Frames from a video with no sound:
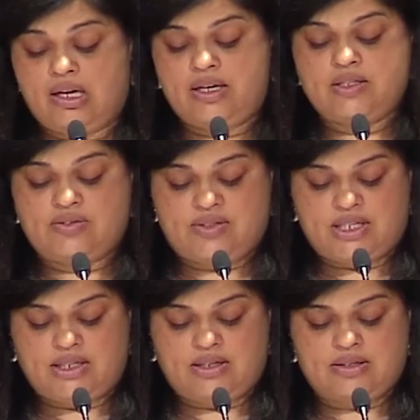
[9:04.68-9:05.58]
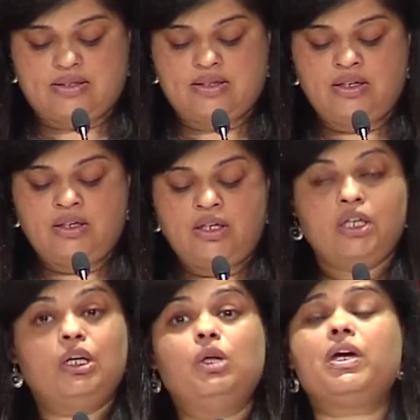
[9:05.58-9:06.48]
kinds of settings.
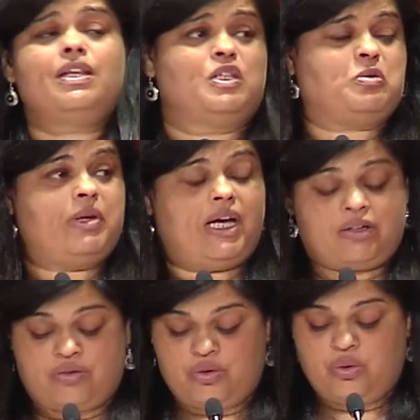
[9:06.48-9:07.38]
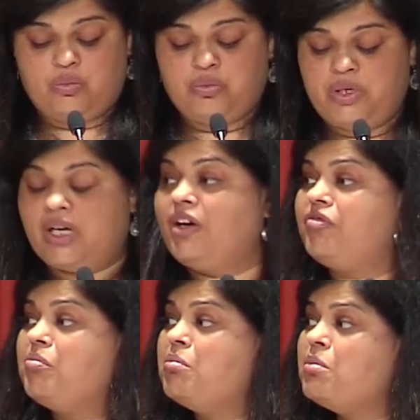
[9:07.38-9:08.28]
Look at this packed room. We
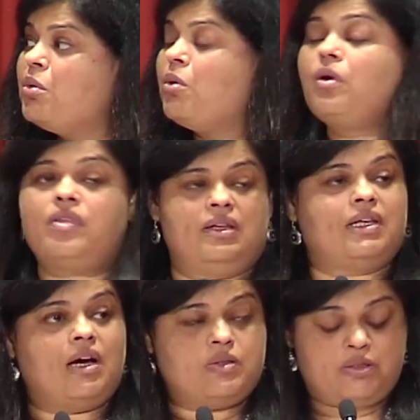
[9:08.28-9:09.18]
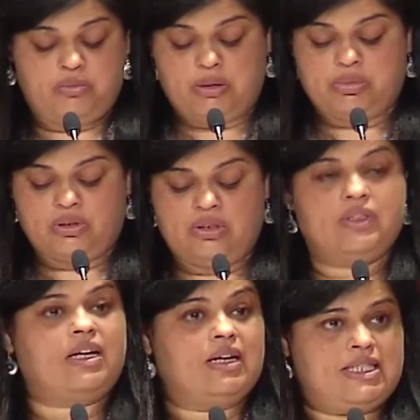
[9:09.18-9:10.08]
have more than 1,000 people
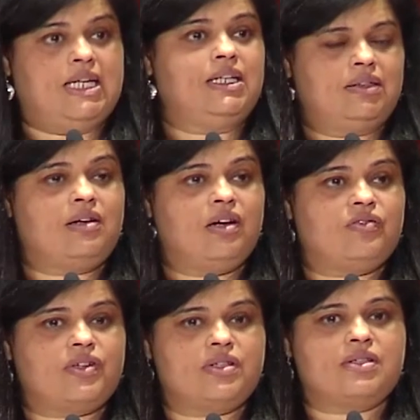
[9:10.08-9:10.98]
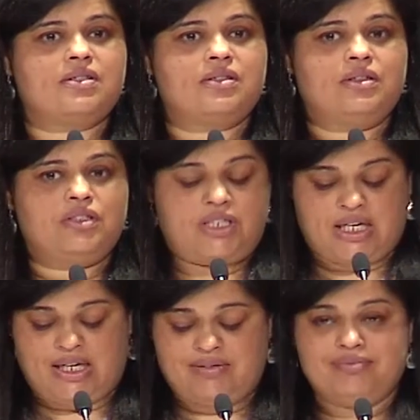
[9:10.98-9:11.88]
that are attending the conference
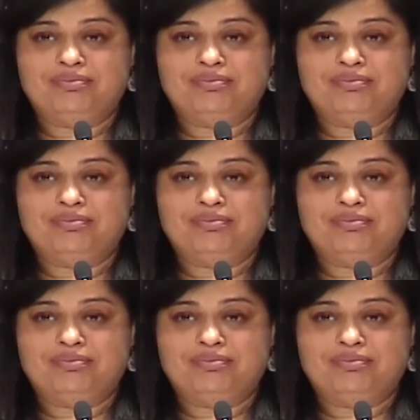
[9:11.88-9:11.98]
today.